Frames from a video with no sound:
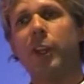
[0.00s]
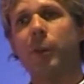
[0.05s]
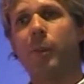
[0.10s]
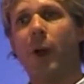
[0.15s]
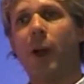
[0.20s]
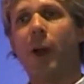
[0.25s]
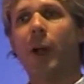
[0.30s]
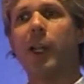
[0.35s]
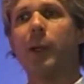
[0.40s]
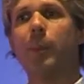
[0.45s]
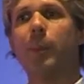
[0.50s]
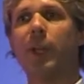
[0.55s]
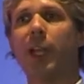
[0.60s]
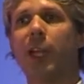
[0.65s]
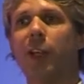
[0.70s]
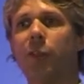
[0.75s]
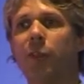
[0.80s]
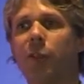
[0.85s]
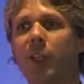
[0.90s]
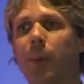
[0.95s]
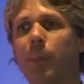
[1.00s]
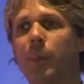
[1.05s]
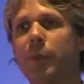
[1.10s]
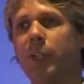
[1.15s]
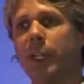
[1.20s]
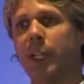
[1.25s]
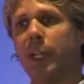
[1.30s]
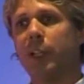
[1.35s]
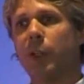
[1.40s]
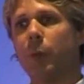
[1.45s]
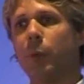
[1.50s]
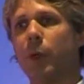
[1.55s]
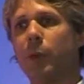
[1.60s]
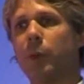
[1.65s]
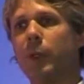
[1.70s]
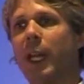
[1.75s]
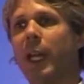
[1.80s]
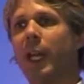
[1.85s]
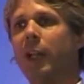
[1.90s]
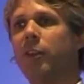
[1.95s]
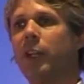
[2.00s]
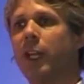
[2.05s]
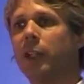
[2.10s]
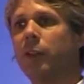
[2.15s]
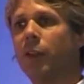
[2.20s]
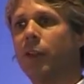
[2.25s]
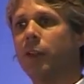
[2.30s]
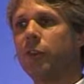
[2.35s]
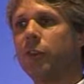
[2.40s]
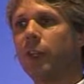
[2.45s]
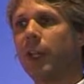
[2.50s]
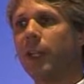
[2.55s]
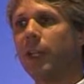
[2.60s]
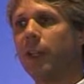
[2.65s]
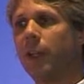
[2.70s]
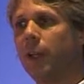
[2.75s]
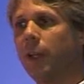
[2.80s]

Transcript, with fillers: the marketplace for that particular wound care technology